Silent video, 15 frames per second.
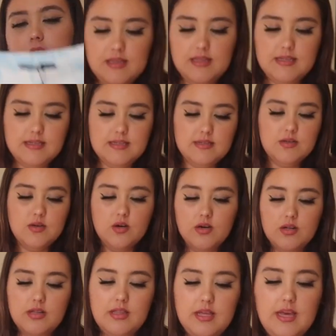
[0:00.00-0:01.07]
This is
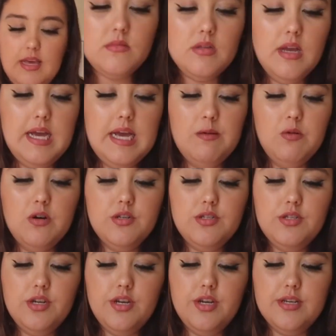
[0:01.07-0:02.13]
called the And What
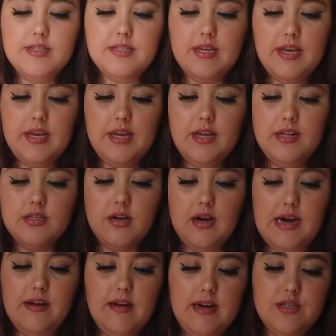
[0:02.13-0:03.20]
Do You See
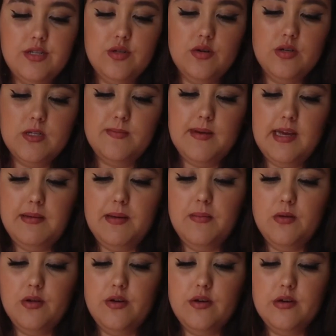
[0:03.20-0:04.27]
tie-dye shorts baby
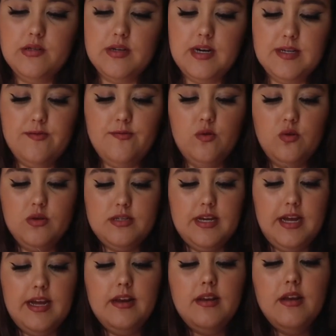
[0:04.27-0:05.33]
blue size
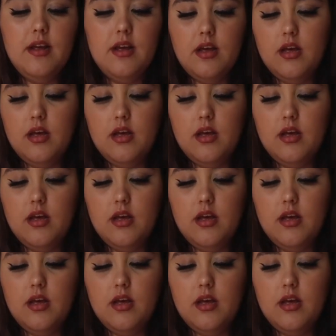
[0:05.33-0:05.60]
14.